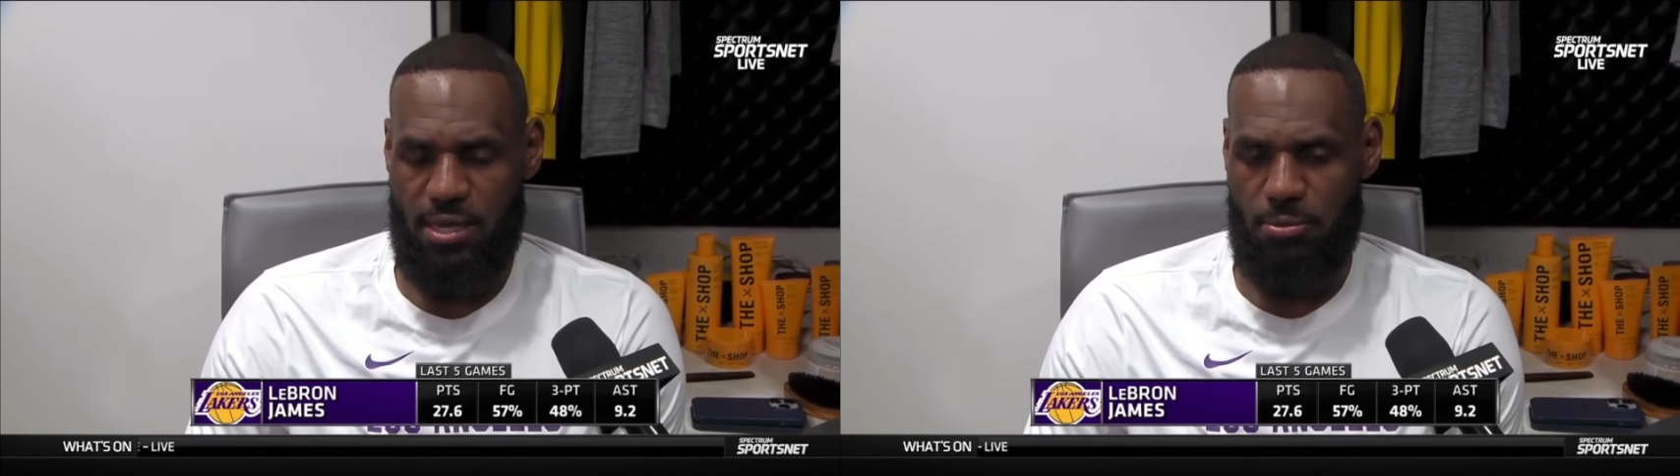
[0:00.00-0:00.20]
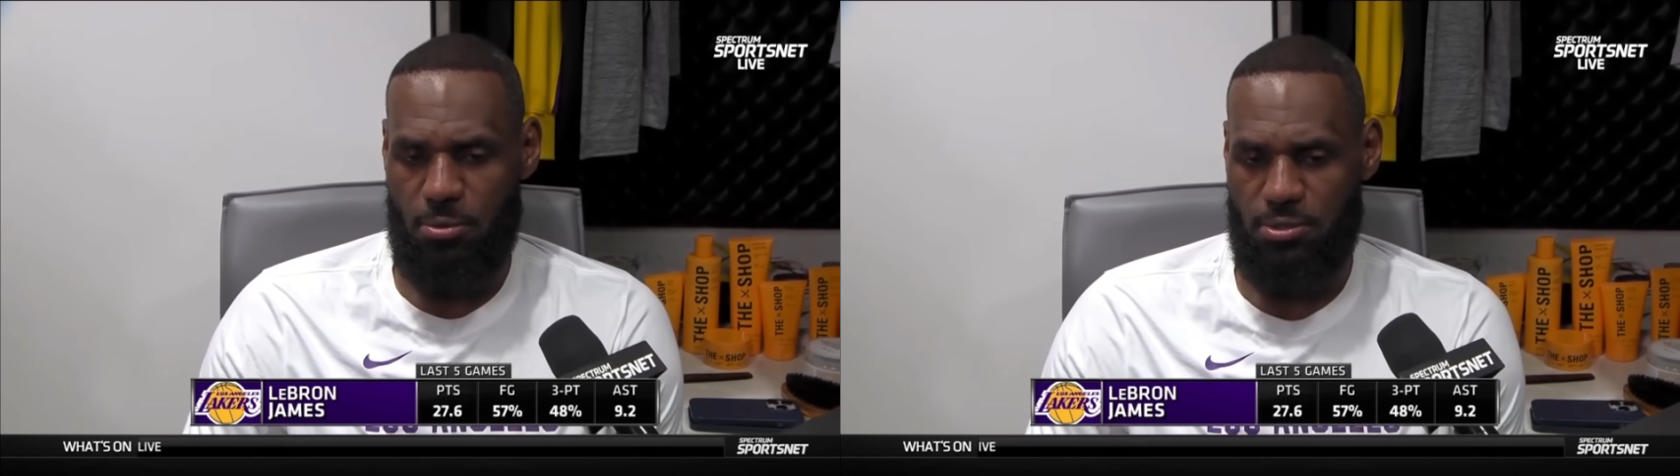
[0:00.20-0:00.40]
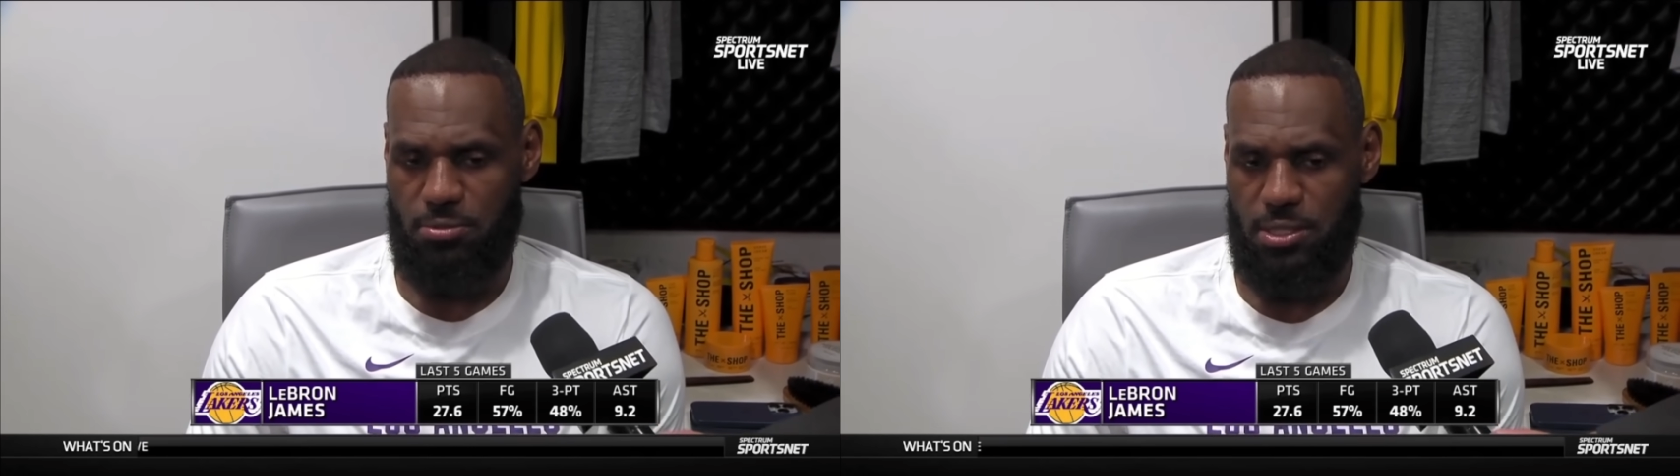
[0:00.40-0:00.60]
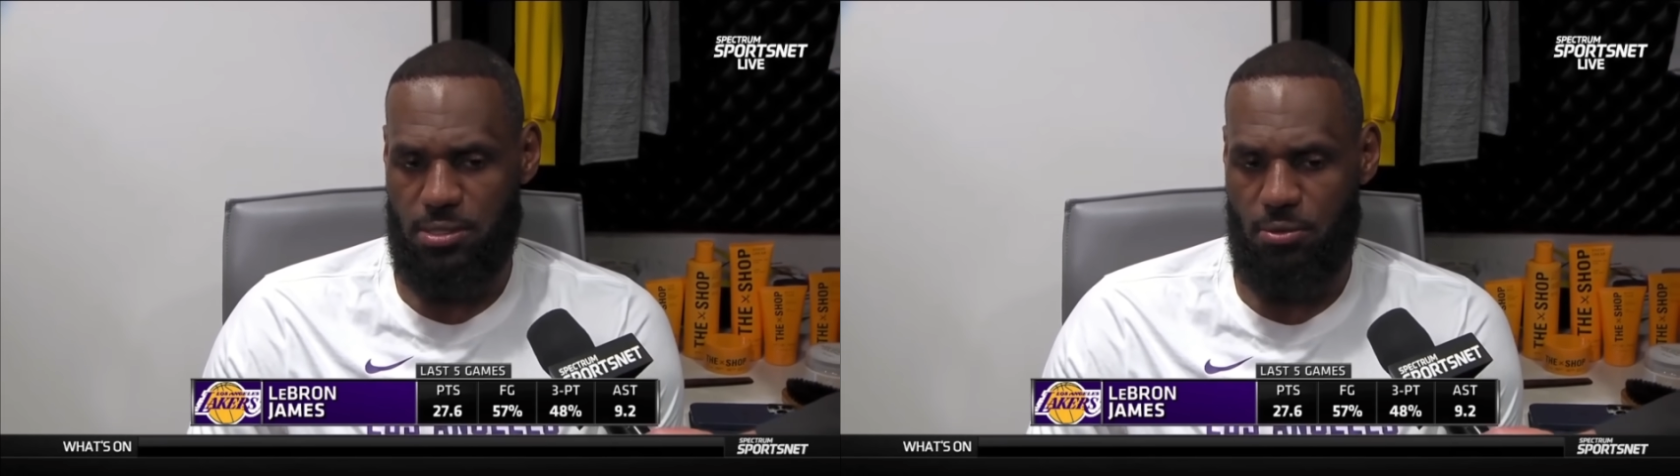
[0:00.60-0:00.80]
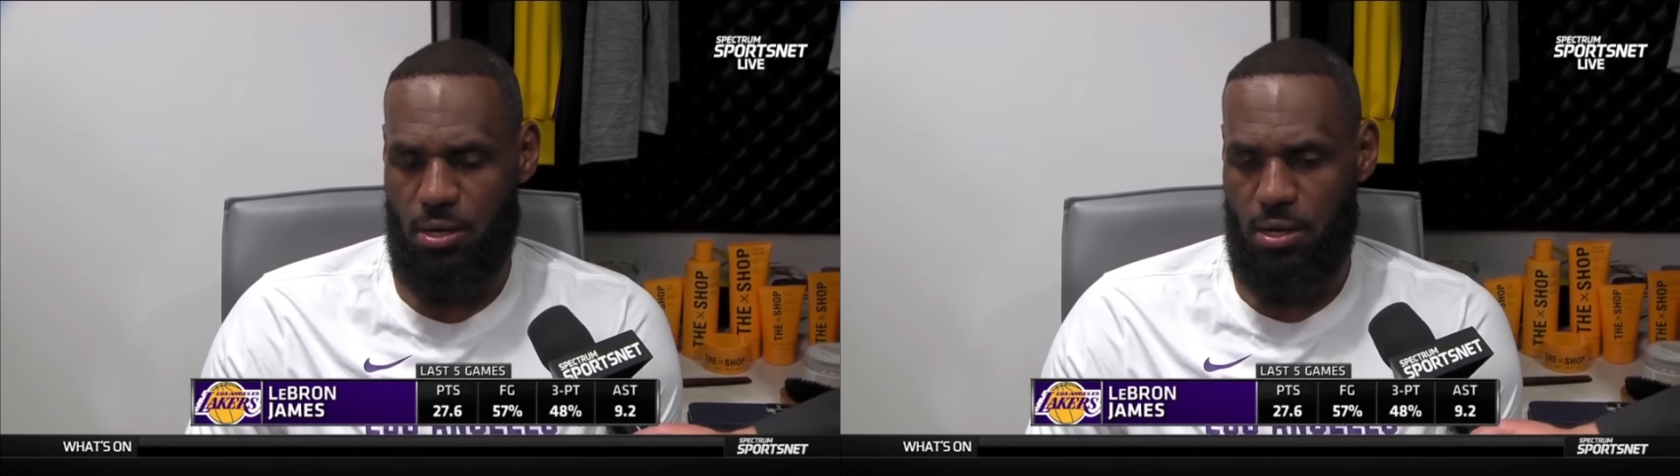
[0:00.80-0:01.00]
key moments from
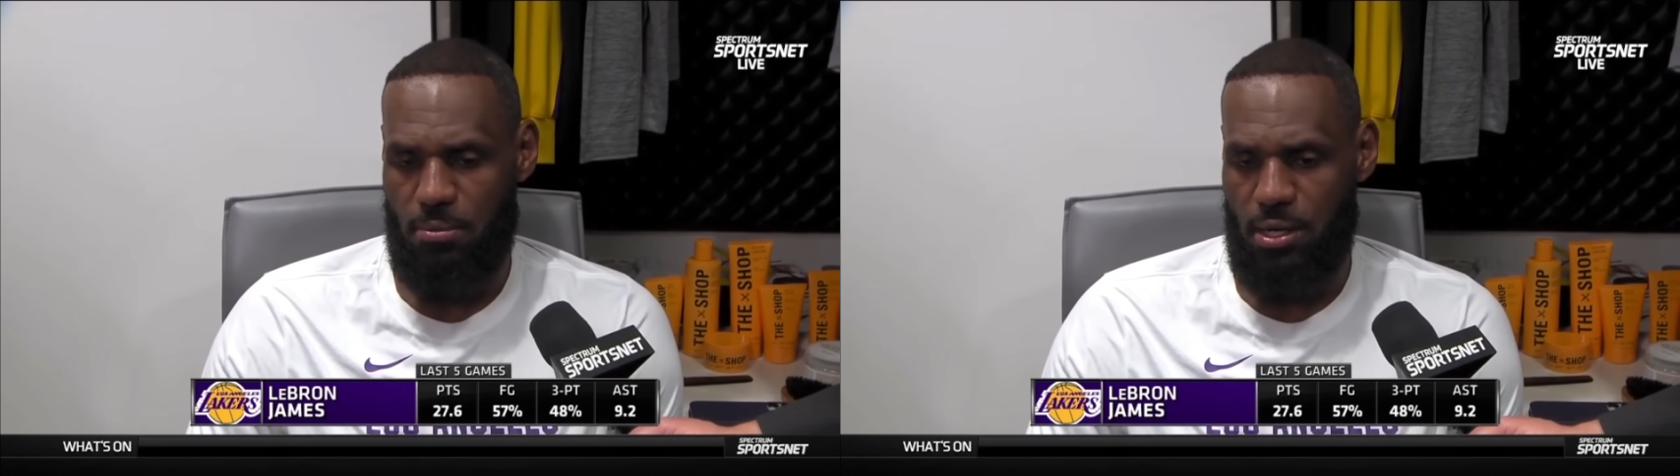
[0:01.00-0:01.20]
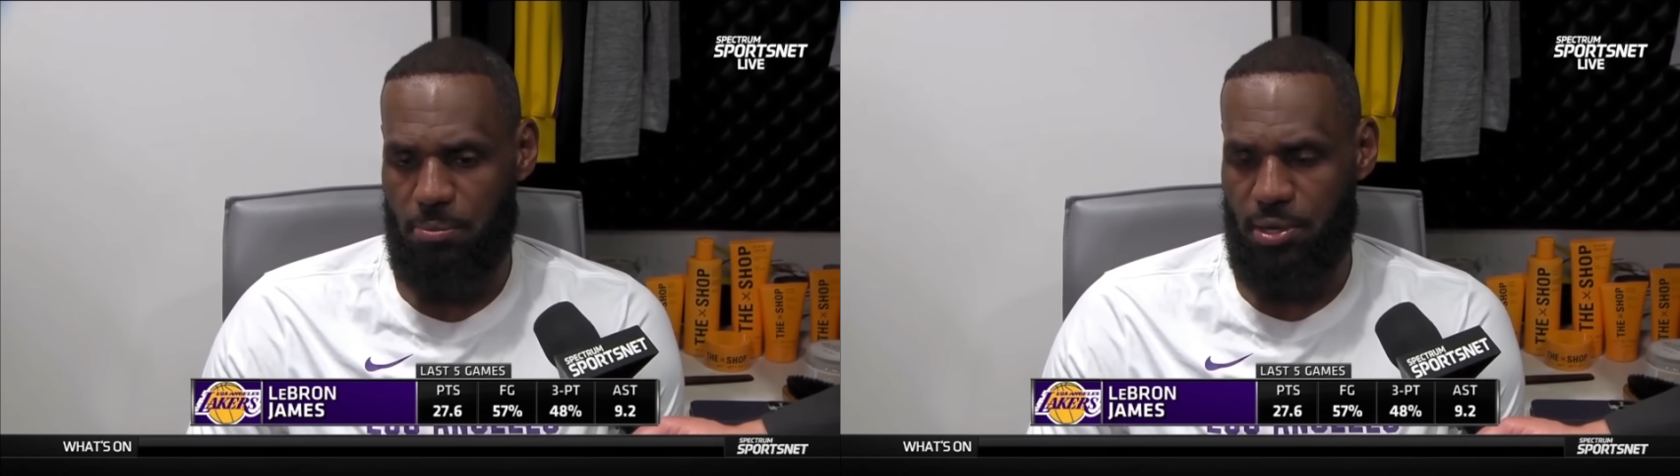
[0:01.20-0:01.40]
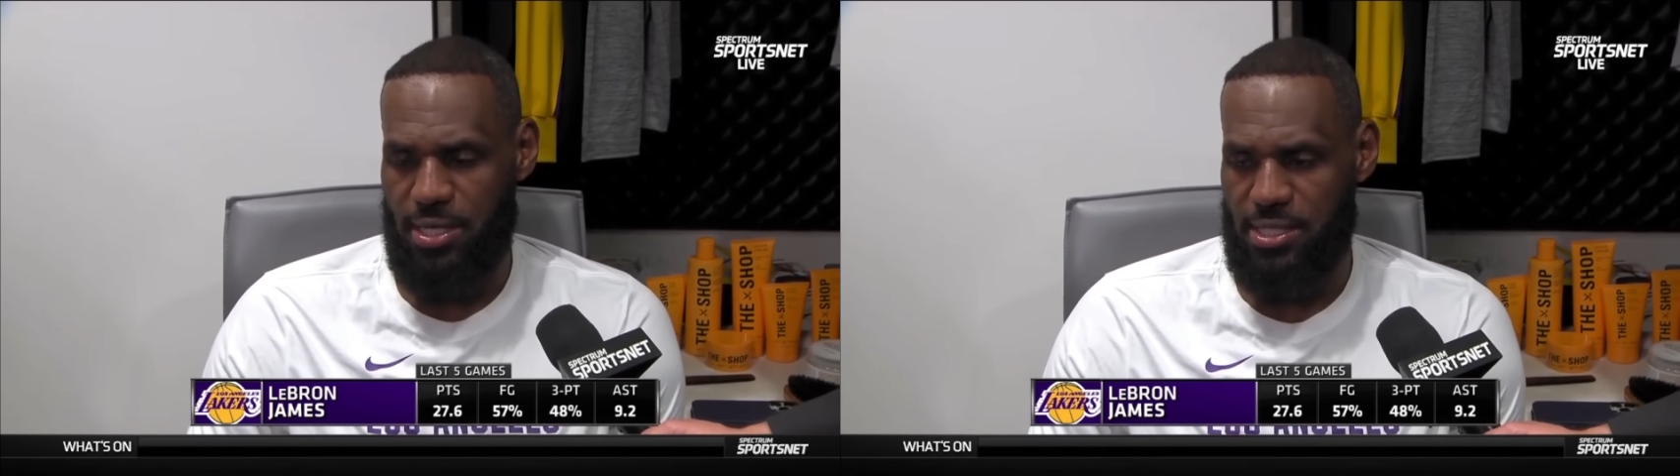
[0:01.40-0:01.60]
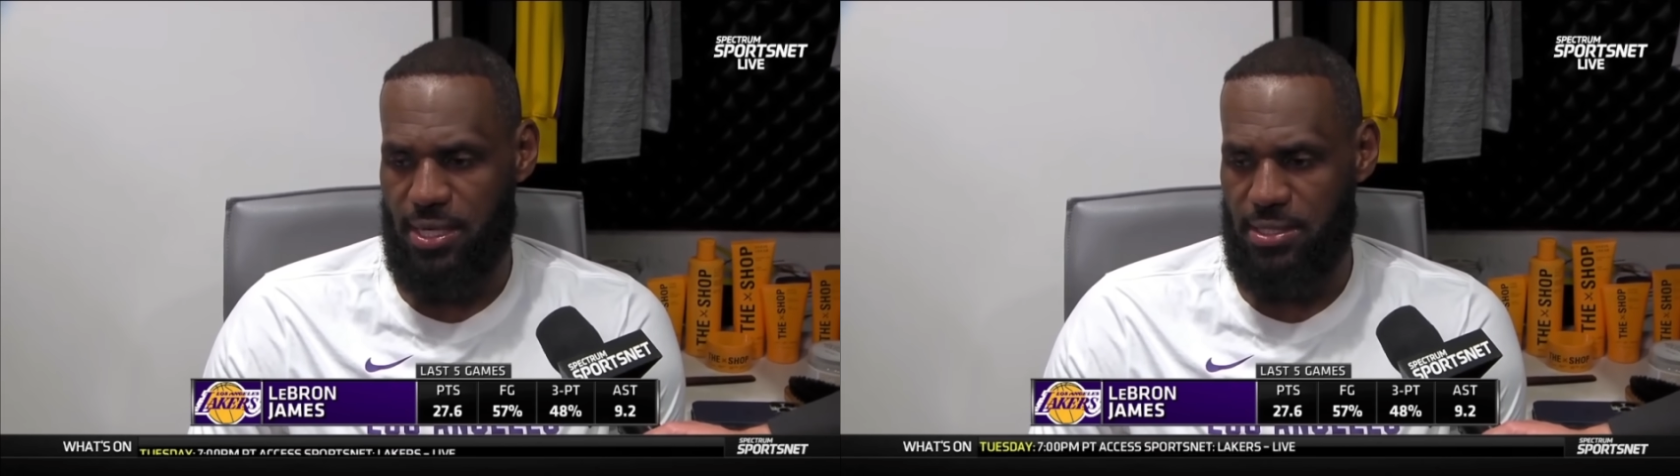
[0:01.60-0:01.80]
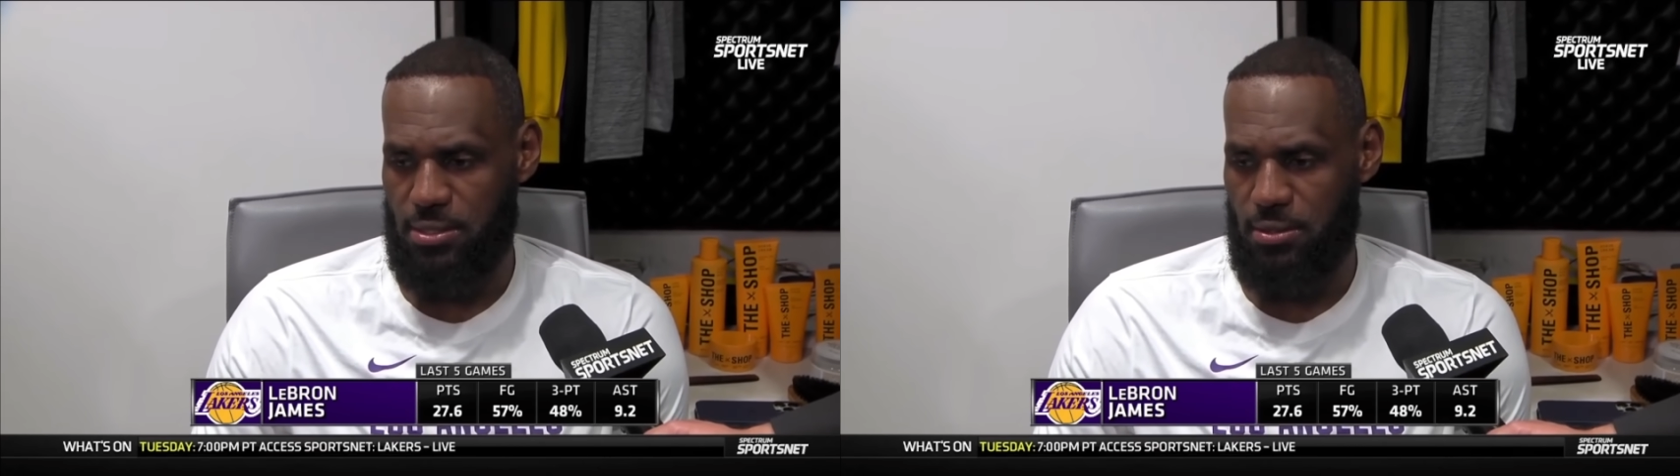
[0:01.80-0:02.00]
this um, and apply it to
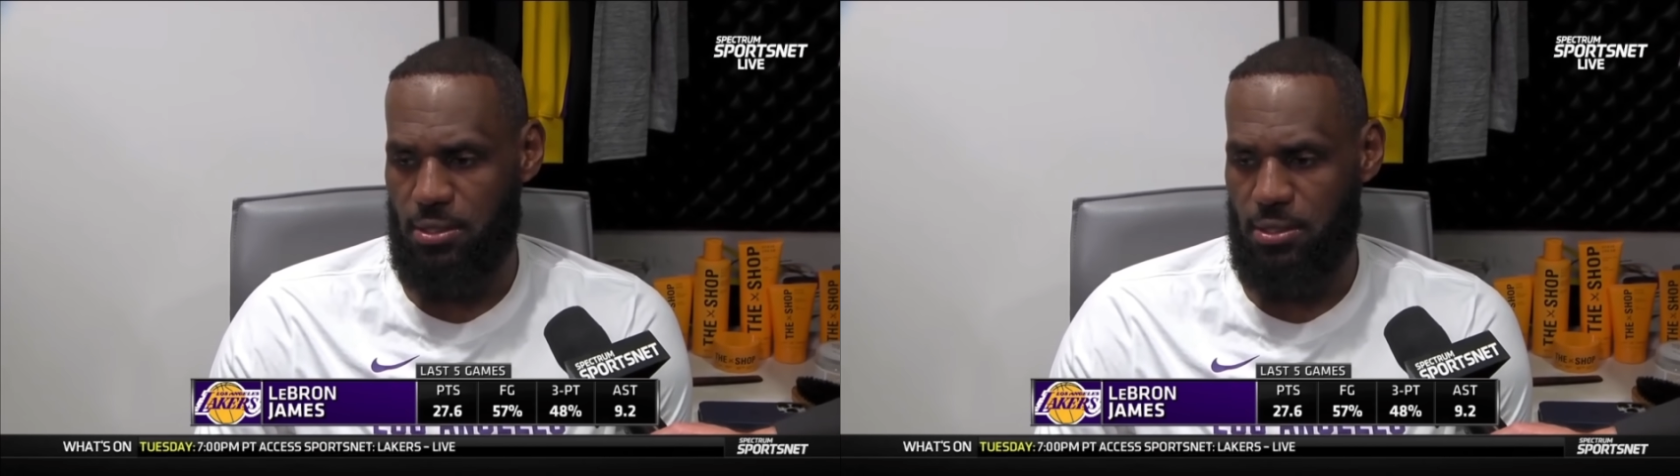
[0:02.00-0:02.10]
the next, you